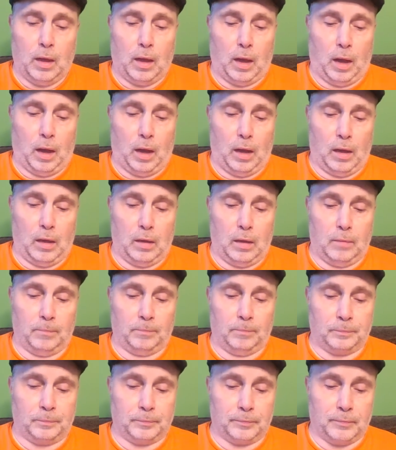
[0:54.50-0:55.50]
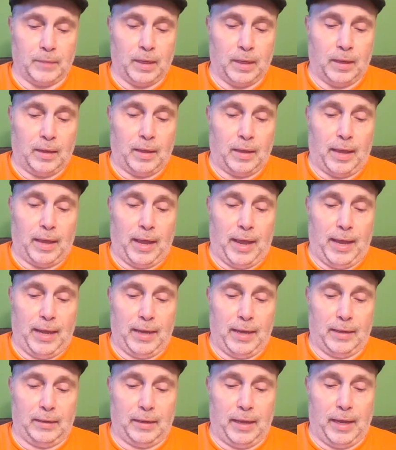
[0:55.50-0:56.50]
um,
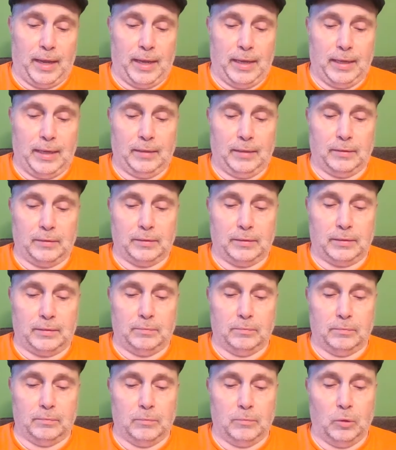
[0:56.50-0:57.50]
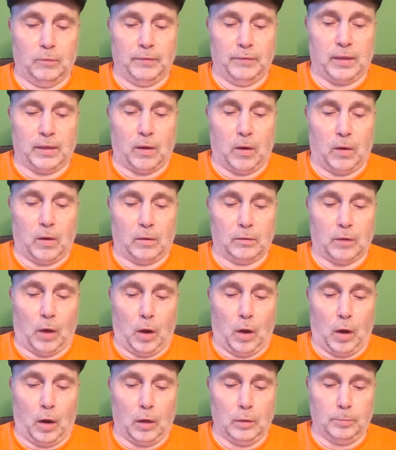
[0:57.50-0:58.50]
and a movie called
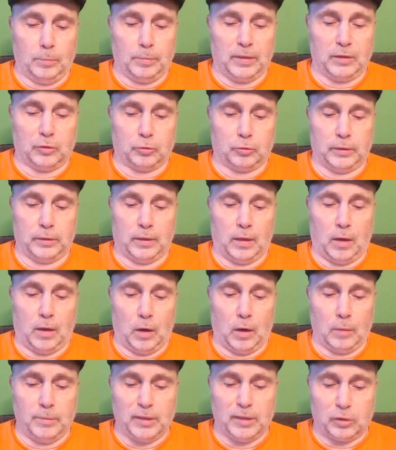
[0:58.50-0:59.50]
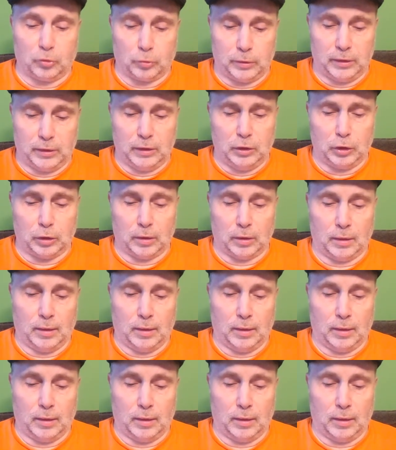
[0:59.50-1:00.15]
Arbitra- Arbitrage